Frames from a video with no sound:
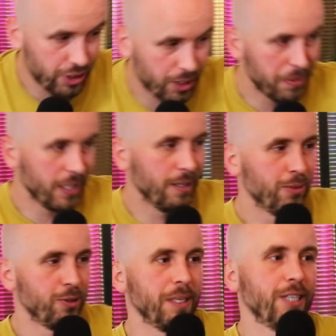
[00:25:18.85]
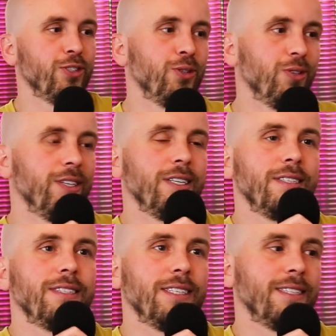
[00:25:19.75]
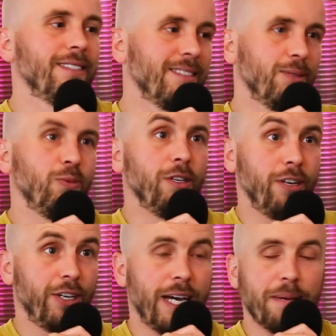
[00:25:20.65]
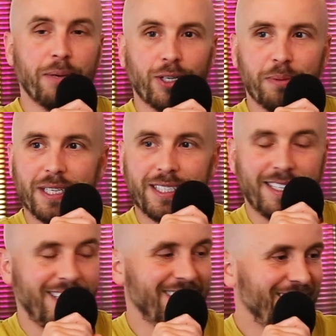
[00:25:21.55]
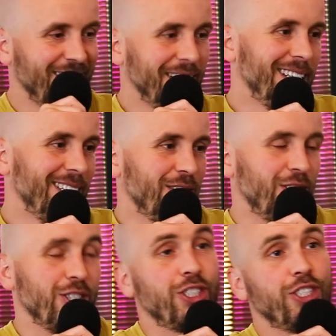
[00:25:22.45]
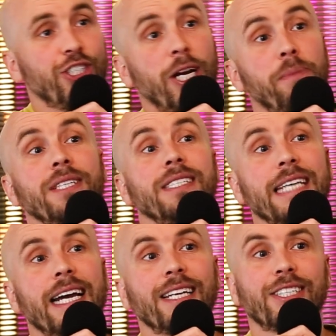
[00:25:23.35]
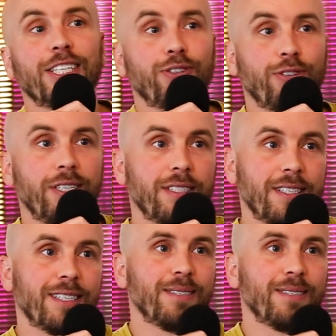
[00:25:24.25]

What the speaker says: is coming and I'm just making sure that, you know, we're okay, Michael, basically. The Japanese yen has increased.